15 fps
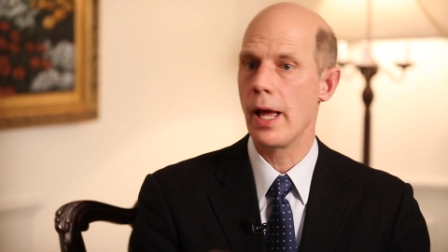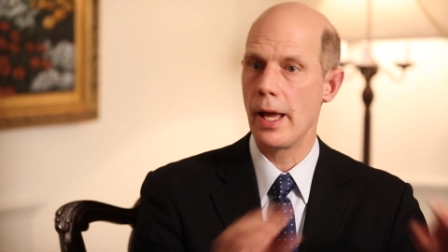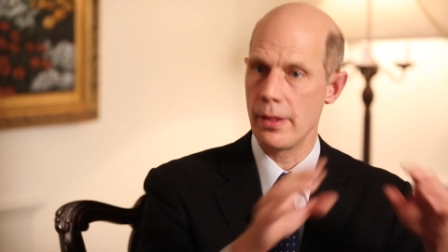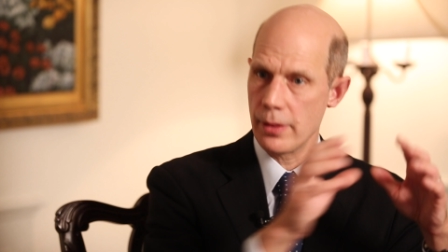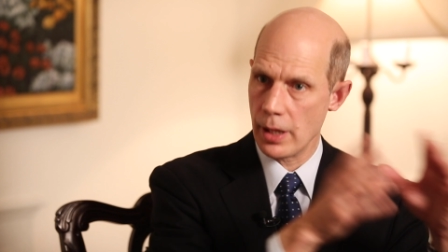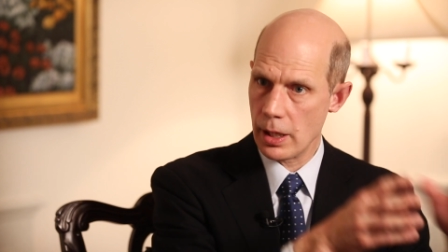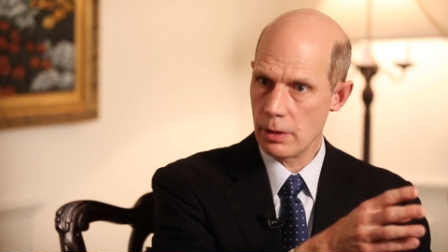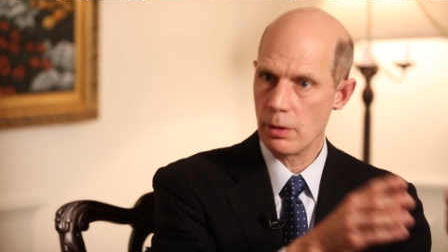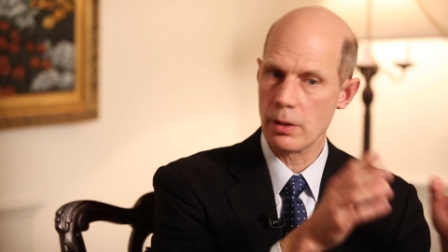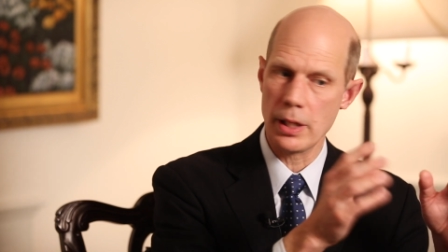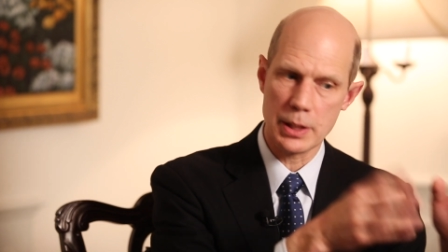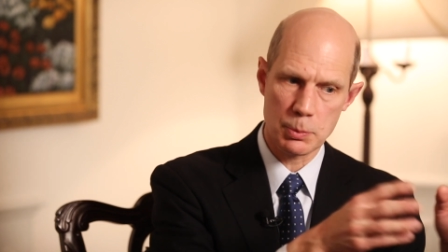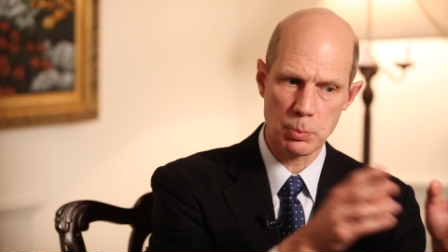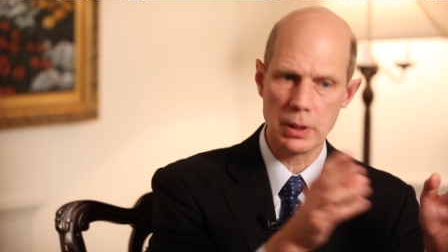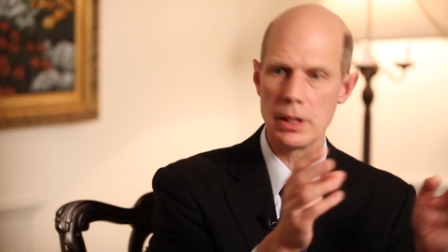and then they
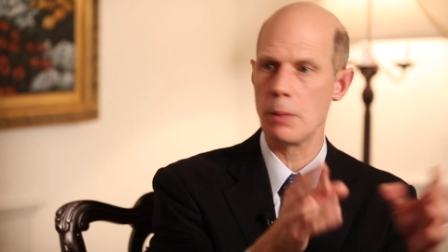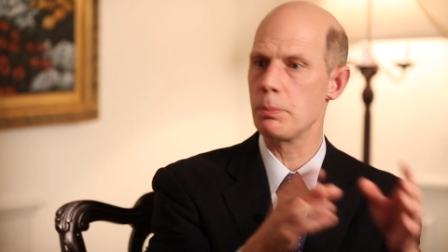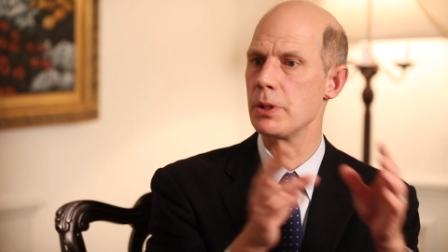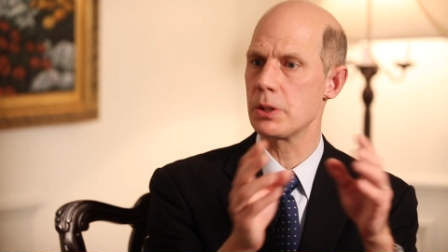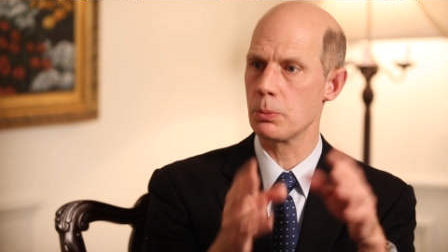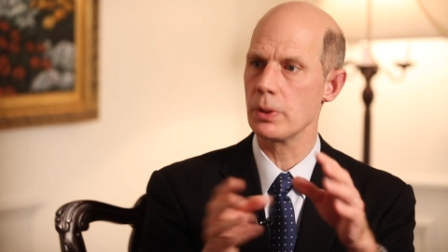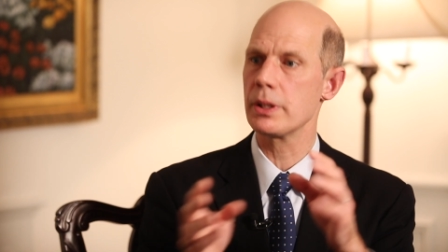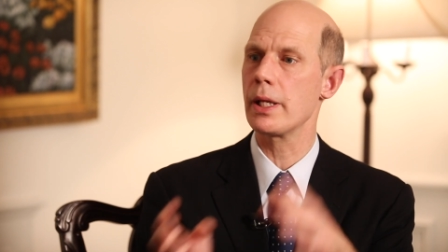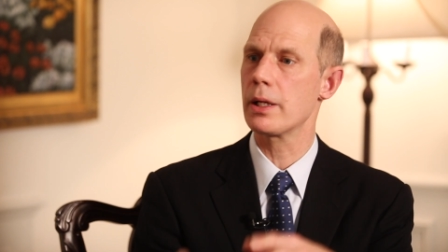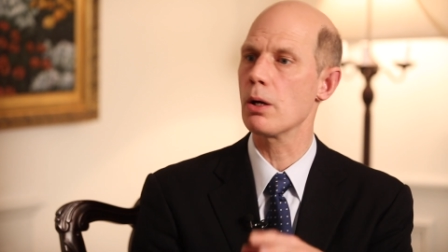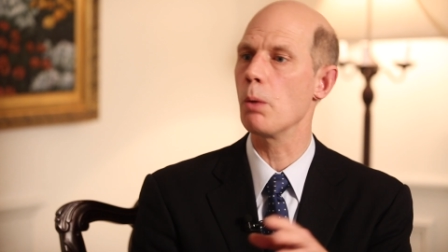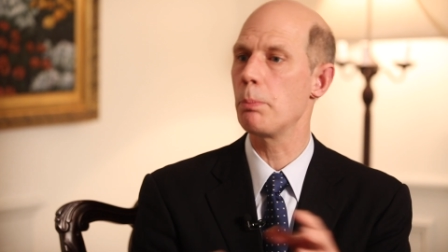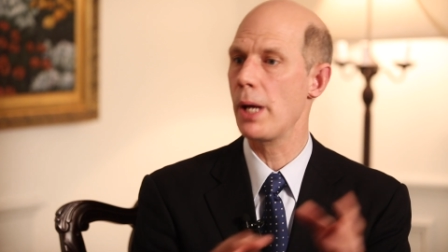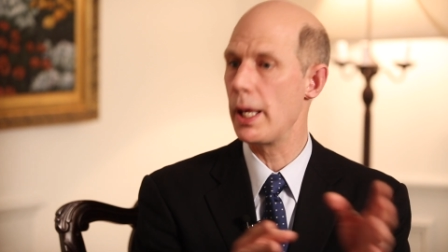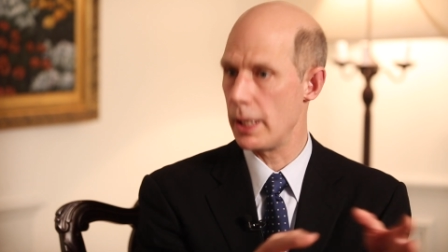split up into what they
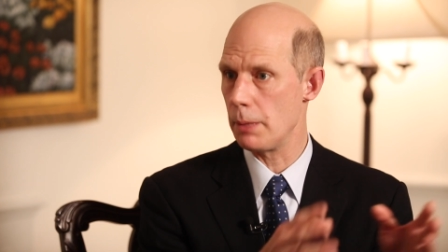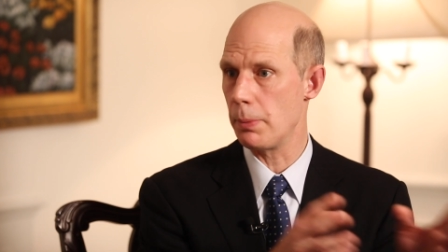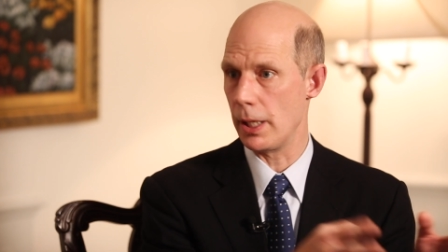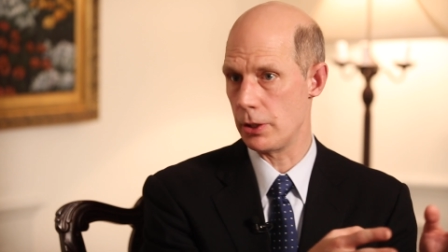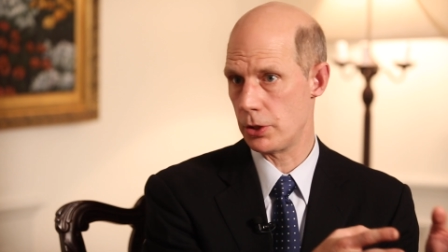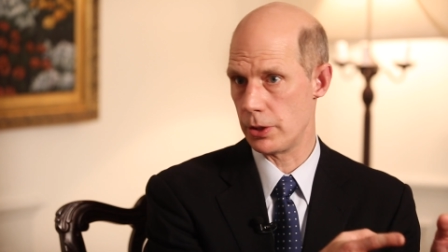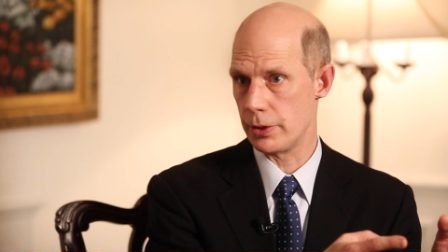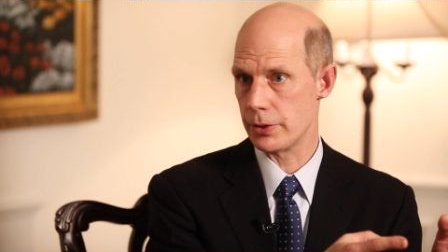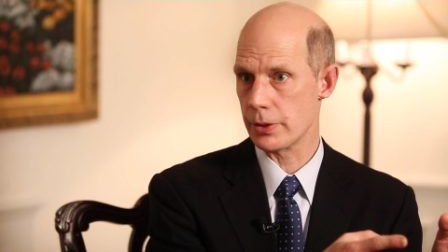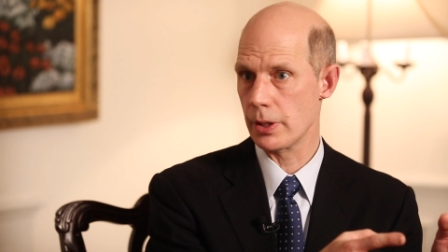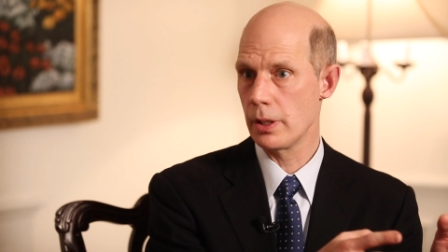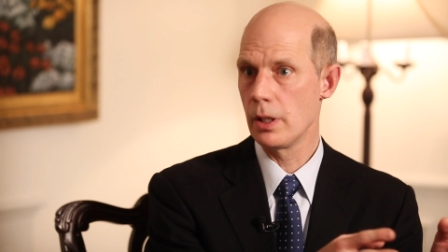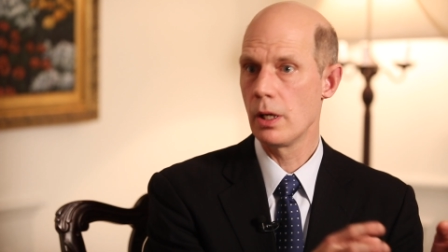call petty benches